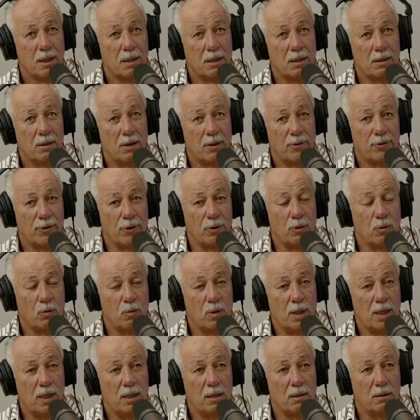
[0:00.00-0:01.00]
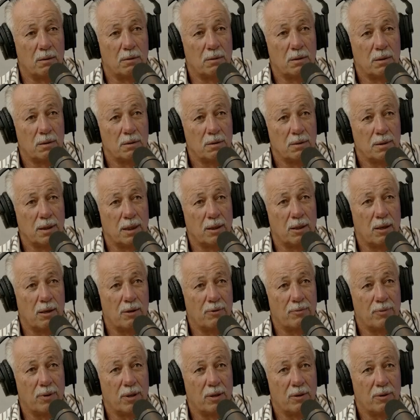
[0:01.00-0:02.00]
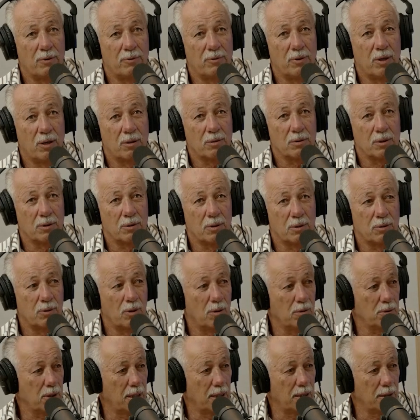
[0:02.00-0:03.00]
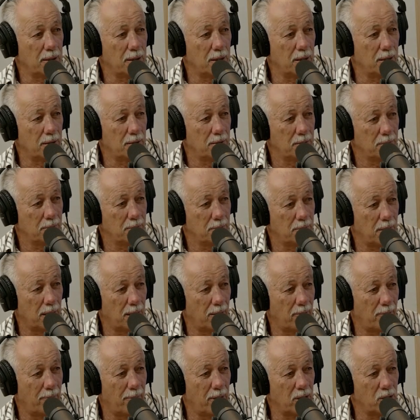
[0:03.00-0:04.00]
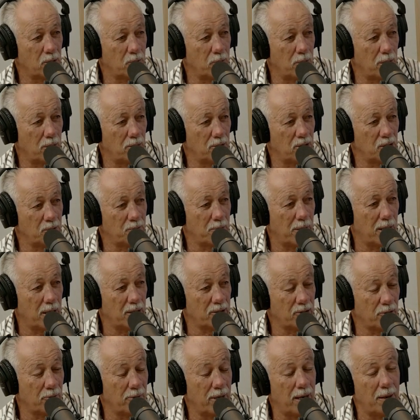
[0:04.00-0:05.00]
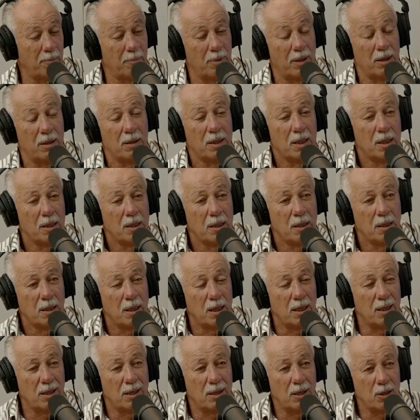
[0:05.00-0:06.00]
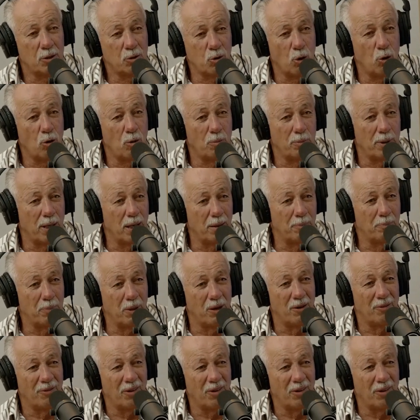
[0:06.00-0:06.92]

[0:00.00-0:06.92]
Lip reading: and I thought, wow, I've knocked out one of the most villainous parts around. But it taught me a bit of a